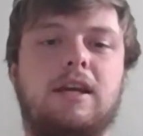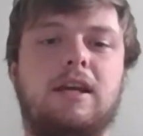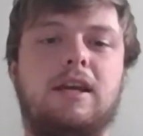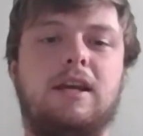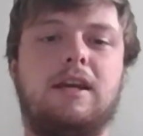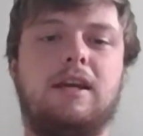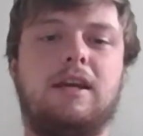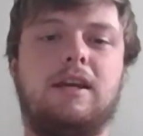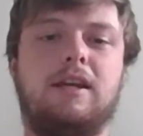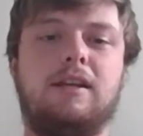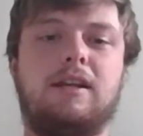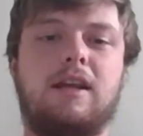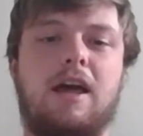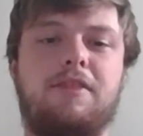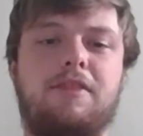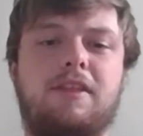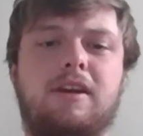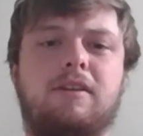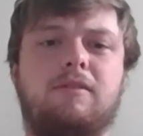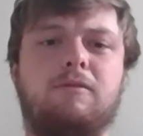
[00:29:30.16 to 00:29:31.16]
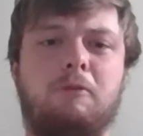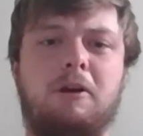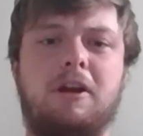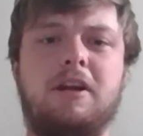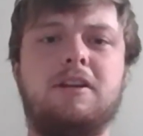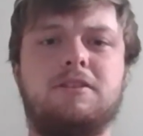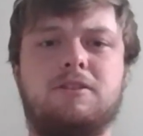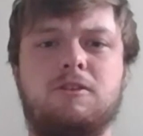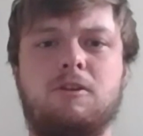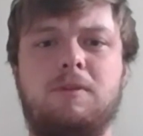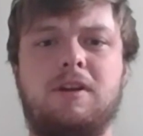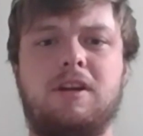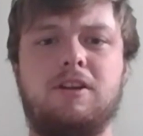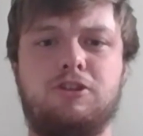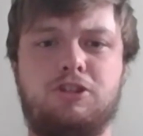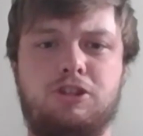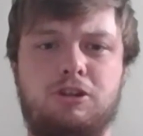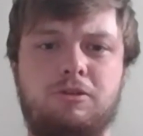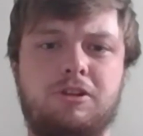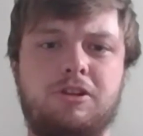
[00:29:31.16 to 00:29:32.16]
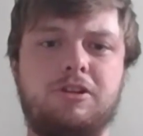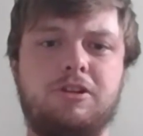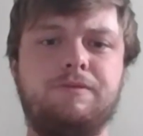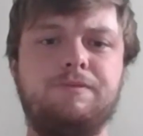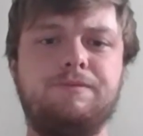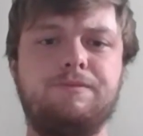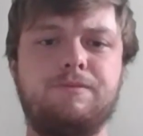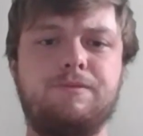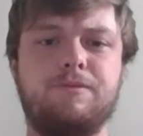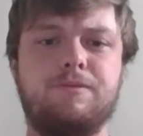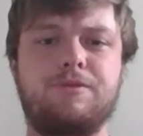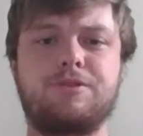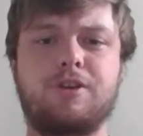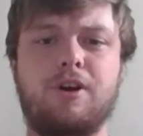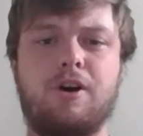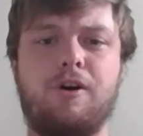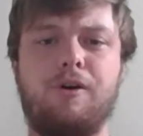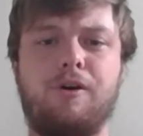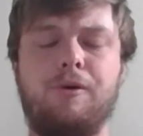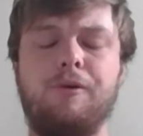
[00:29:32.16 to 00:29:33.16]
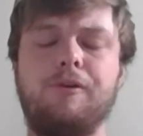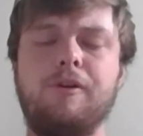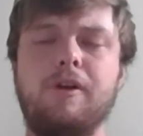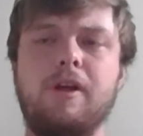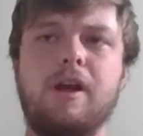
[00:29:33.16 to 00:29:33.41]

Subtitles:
and I think Reed is going to be a junior. So